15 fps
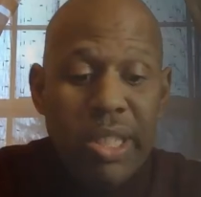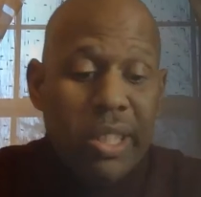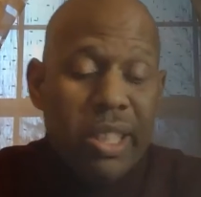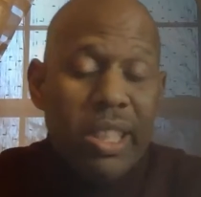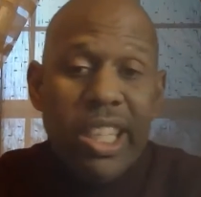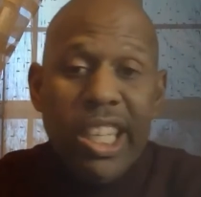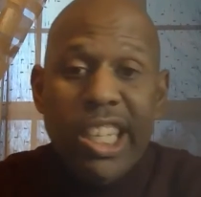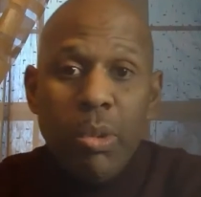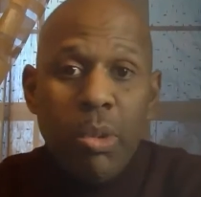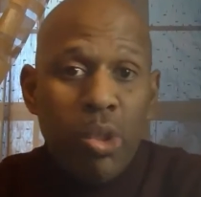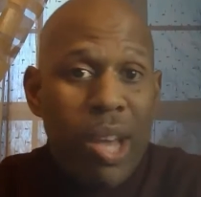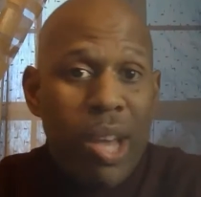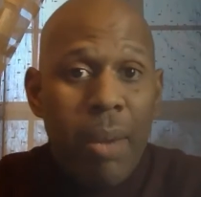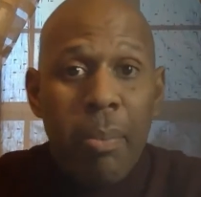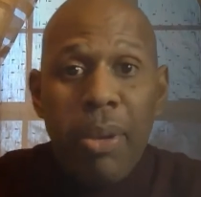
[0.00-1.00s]
other things. We
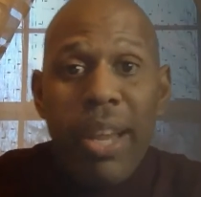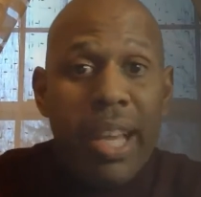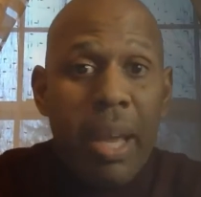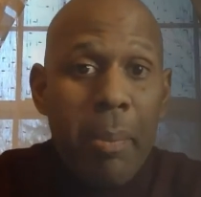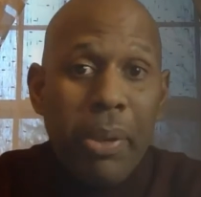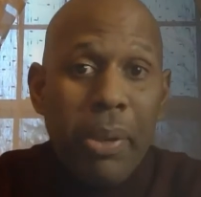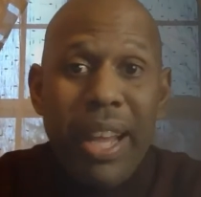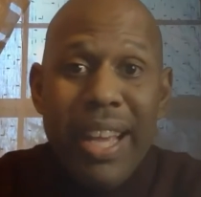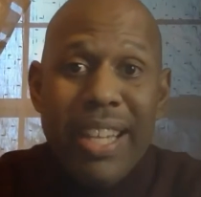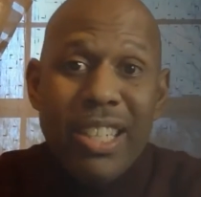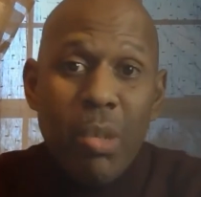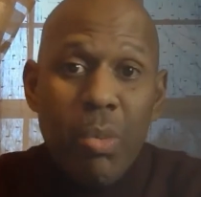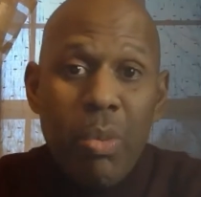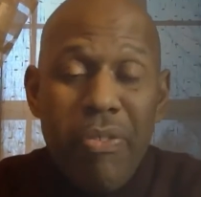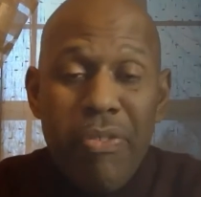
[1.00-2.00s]
try to plug and play
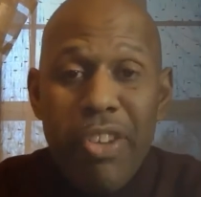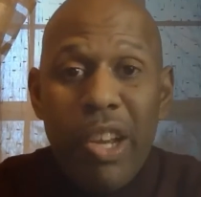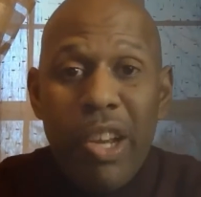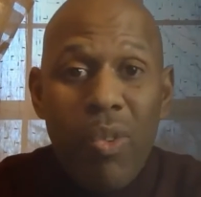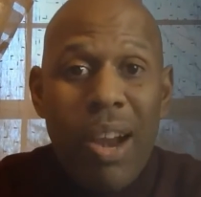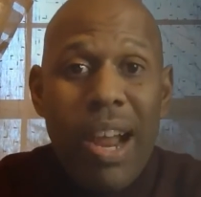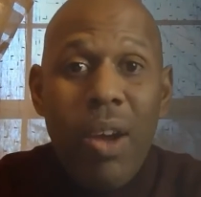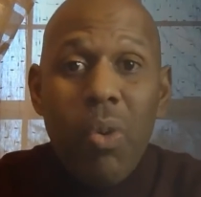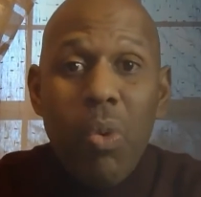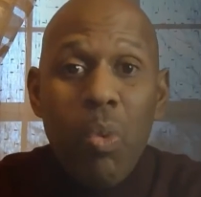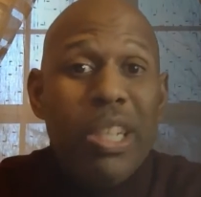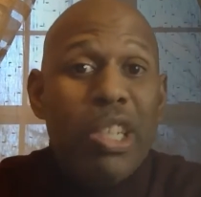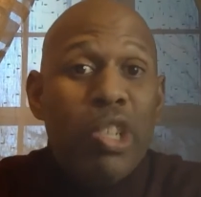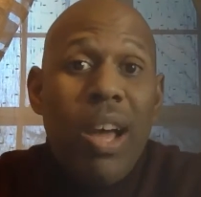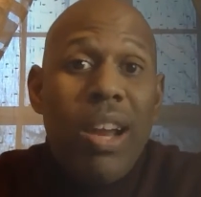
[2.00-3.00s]
until
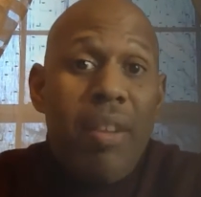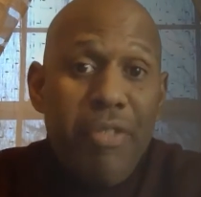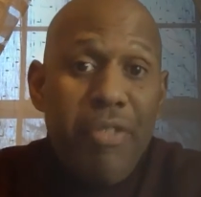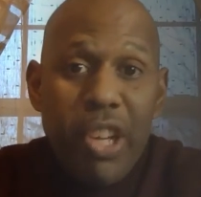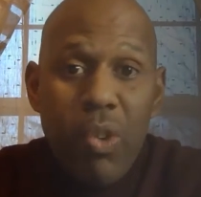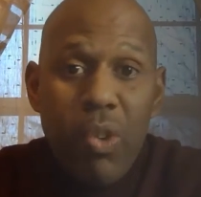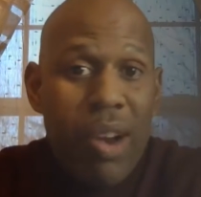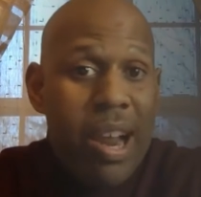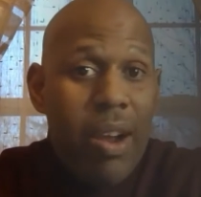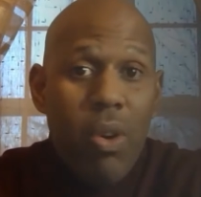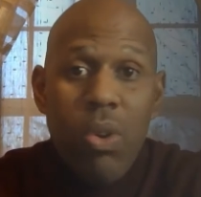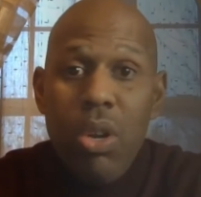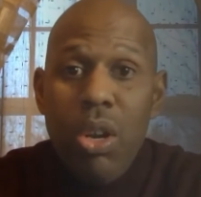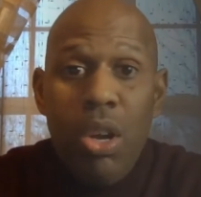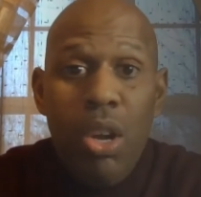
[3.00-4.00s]
we try to figure out
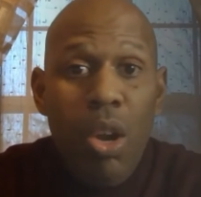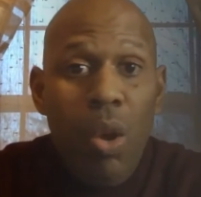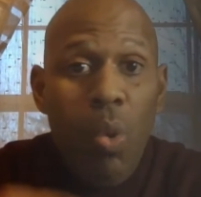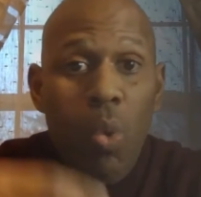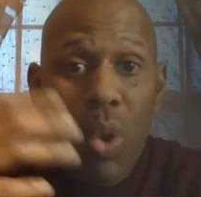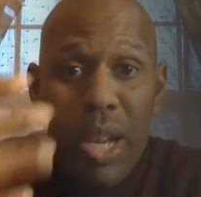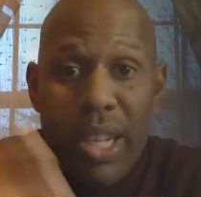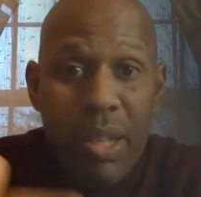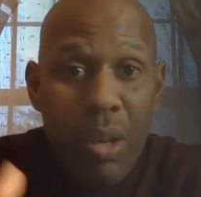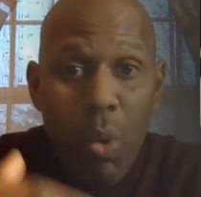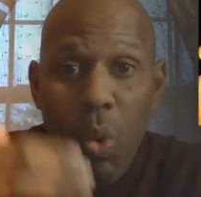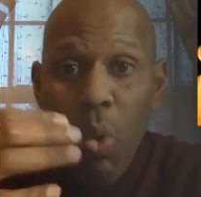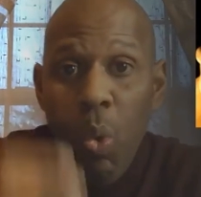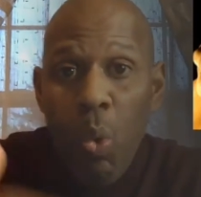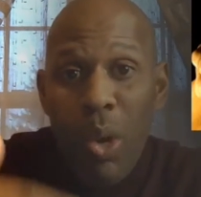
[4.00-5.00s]

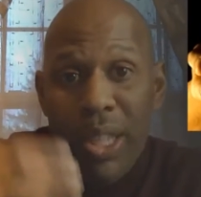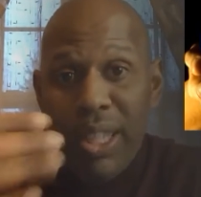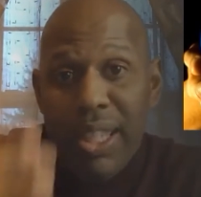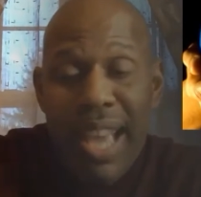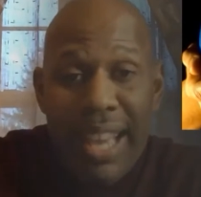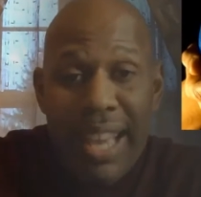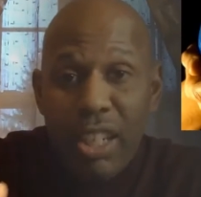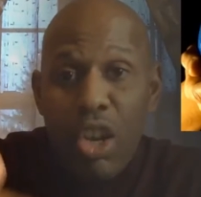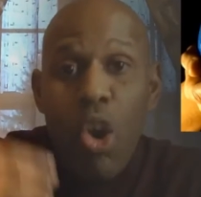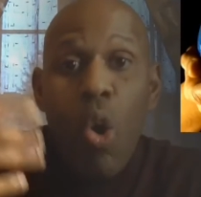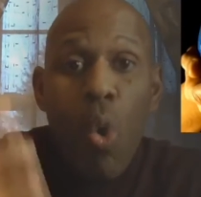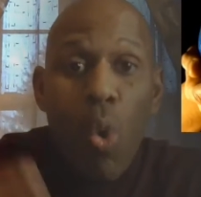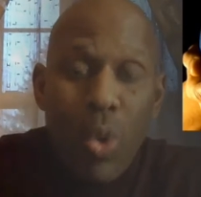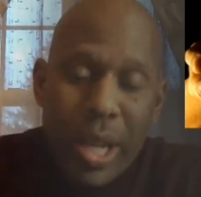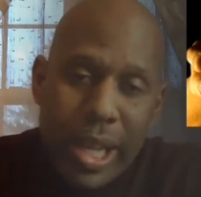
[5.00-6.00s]
what that
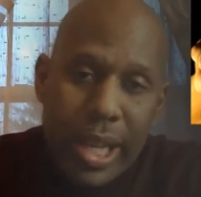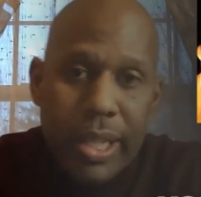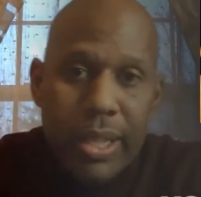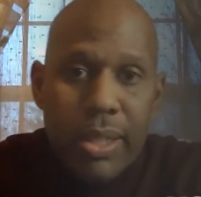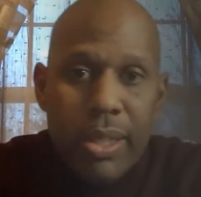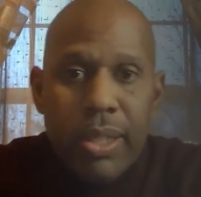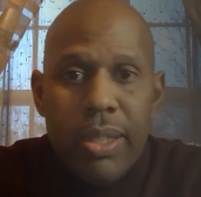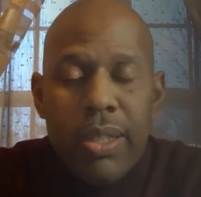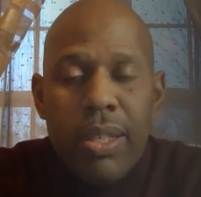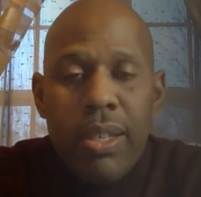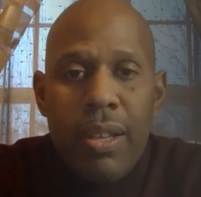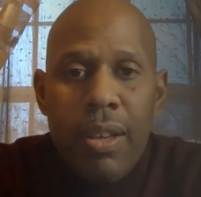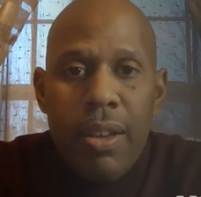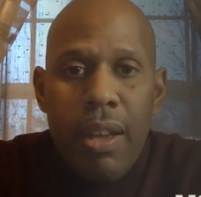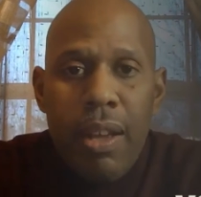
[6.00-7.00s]
code is.
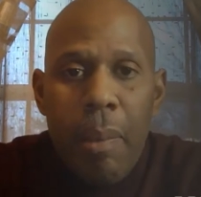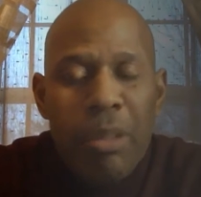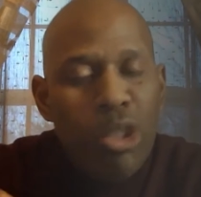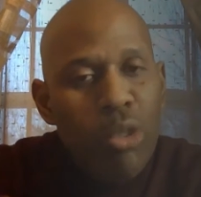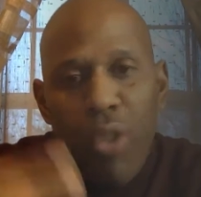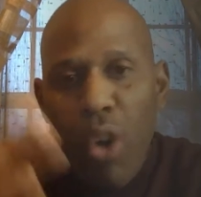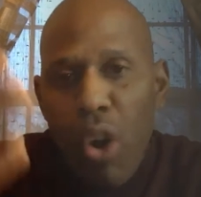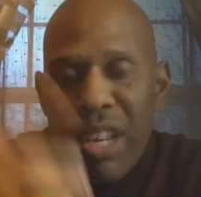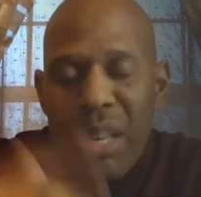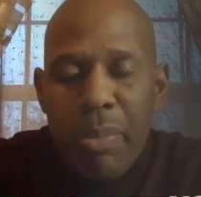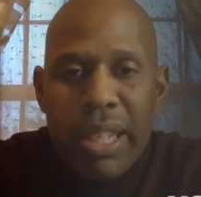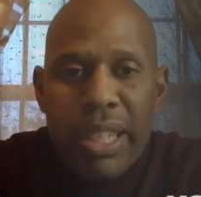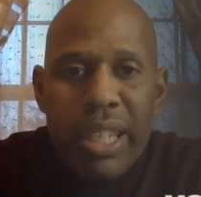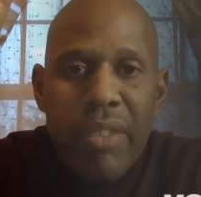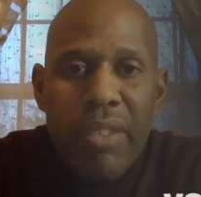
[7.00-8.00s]
But you've already
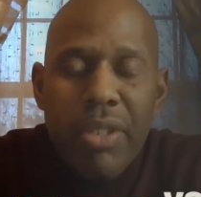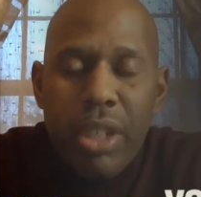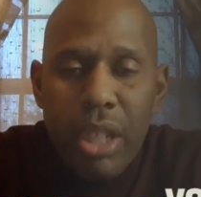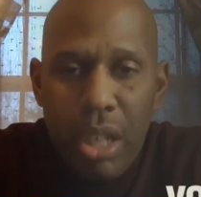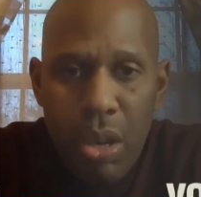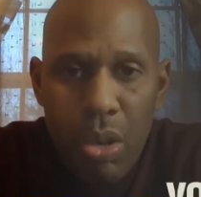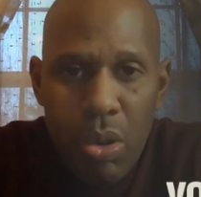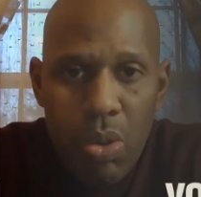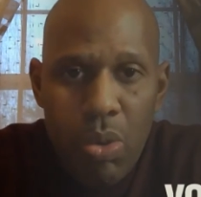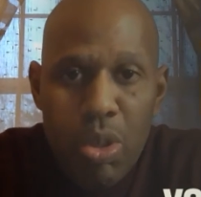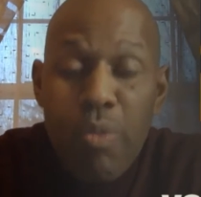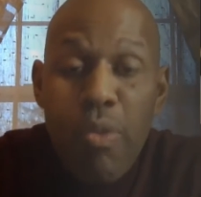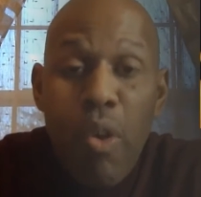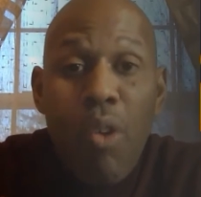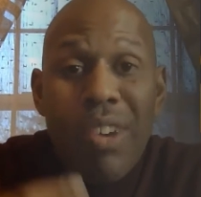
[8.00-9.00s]
been given the code.
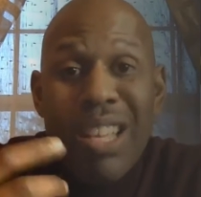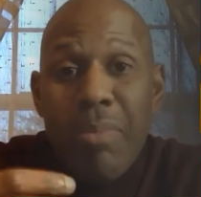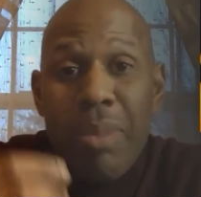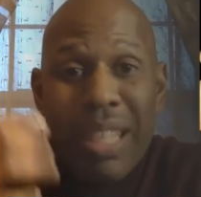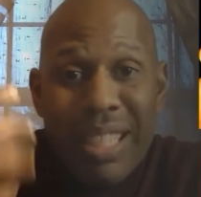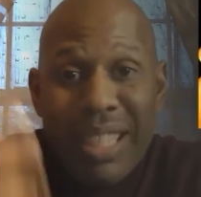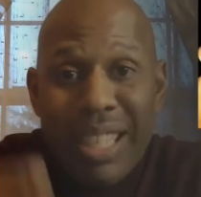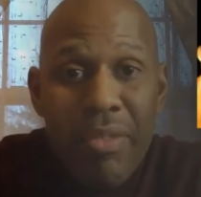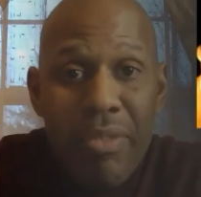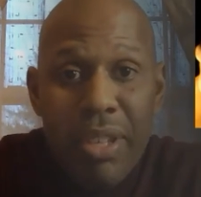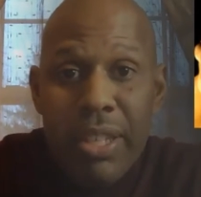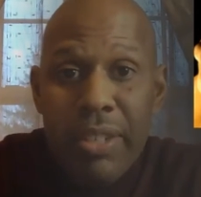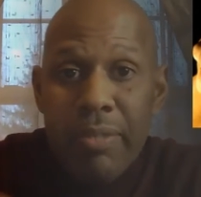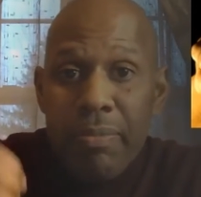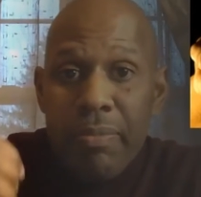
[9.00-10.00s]
You've already been given